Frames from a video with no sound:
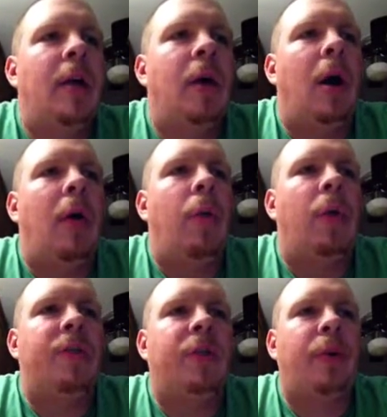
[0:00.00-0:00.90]

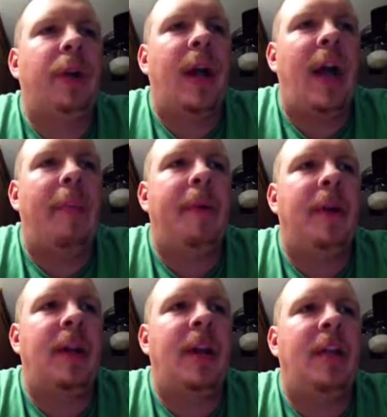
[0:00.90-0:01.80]
what's going to
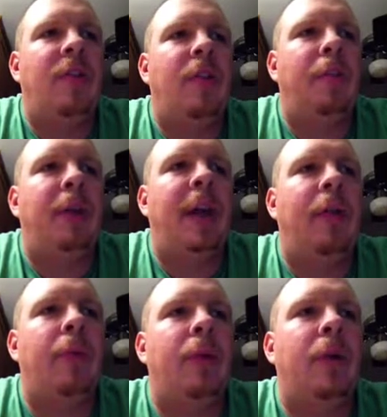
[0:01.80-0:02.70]
happen is the
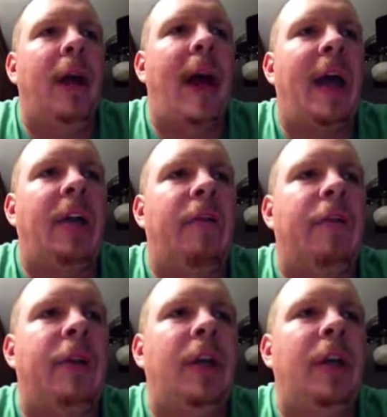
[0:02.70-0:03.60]
plant will
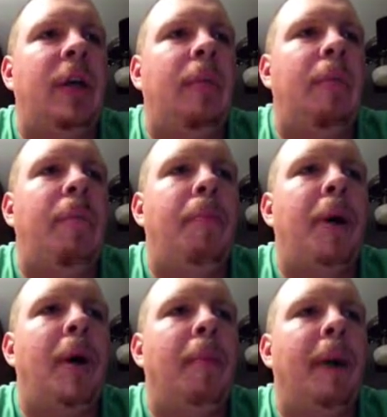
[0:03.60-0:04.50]
actively
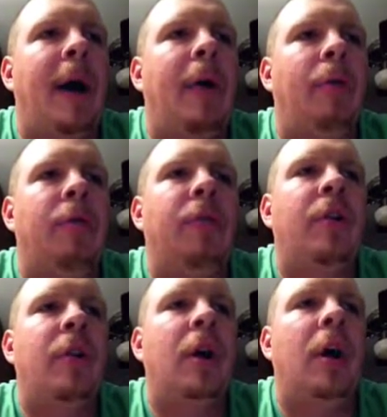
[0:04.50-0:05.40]
pump out
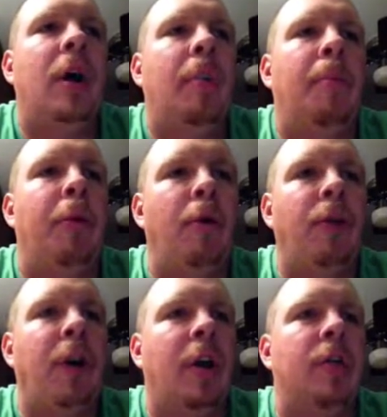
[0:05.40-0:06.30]

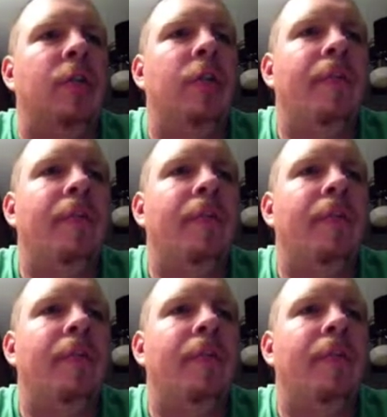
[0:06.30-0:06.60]
protons.